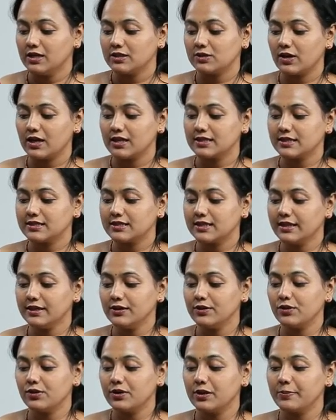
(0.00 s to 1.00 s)
So as I
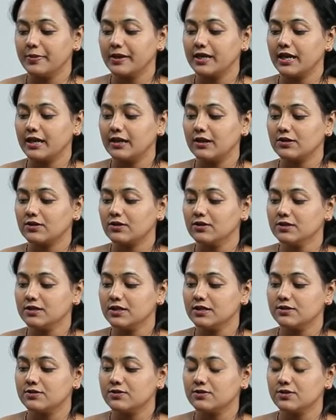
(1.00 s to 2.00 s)
said, UDP
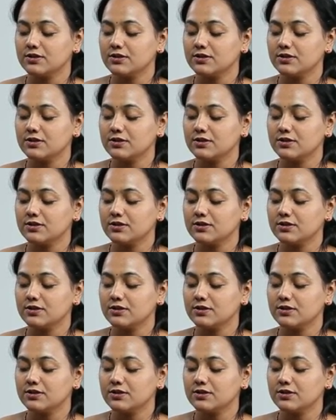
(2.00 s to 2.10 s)
galactose is